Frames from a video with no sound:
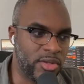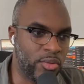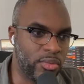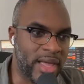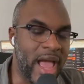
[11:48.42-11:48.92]

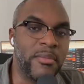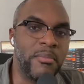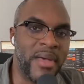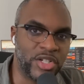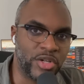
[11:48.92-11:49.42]
you can't
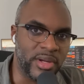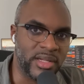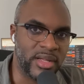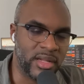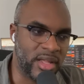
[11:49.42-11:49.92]
measure
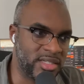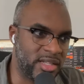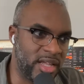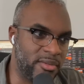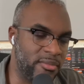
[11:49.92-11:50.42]
it.
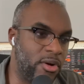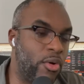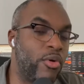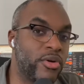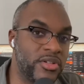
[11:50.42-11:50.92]
It's in
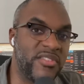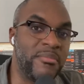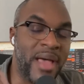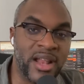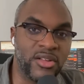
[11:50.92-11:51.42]
orders of
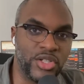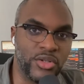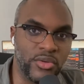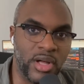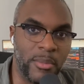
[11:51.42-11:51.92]

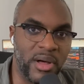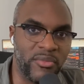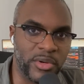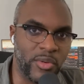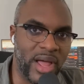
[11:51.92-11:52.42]
magnitude
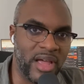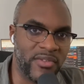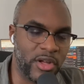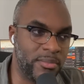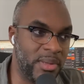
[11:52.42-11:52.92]
above what you
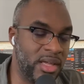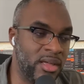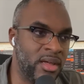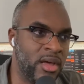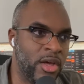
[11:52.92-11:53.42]
have. It can
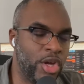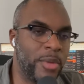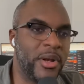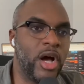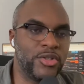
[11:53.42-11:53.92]
be, you
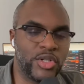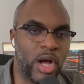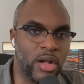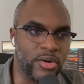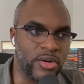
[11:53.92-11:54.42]
can put
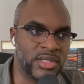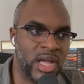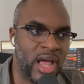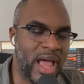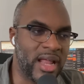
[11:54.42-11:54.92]
$100
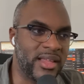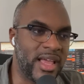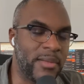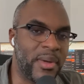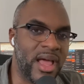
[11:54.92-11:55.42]
and
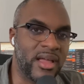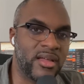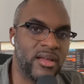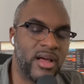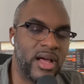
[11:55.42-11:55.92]
get
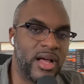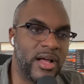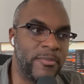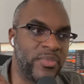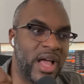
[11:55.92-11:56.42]
back
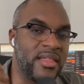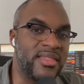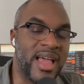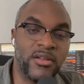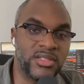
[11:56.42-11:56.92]

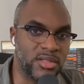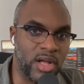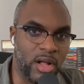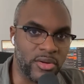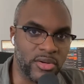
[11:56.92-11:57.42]

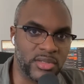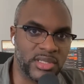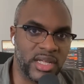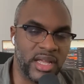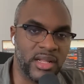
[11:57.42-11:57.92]

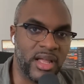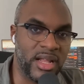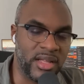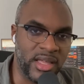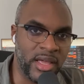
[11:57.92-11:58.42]
$1,000 in
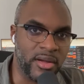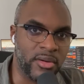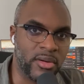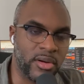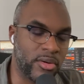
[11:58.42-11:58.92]
a
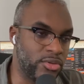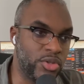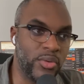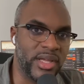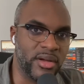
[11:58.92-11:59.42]
year or
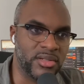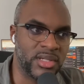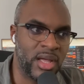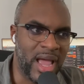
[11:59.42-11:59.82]
2 years,